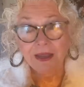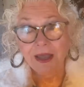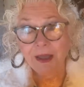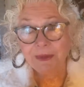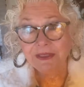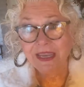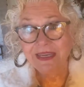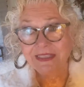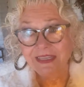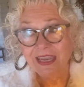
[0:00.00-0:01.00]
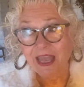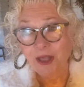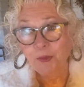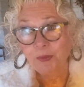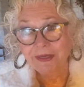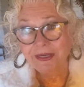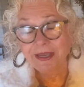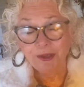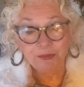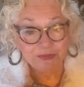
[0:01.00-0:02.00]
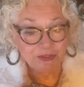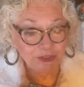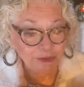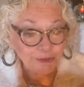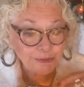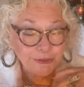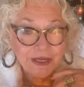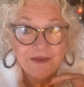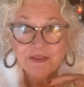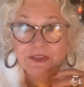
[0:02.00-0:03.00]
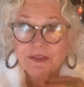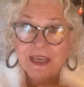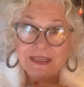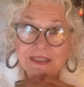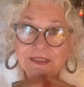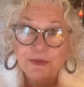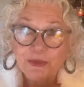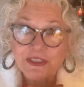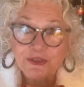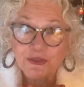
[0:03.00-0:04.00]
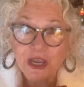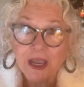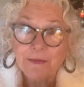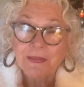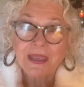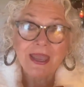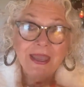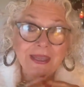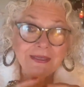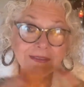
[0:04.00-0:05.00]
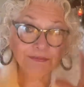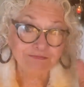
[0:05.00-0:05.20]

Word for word: I'm a lazy gal when it comes to shaving the legs in the wintertime, and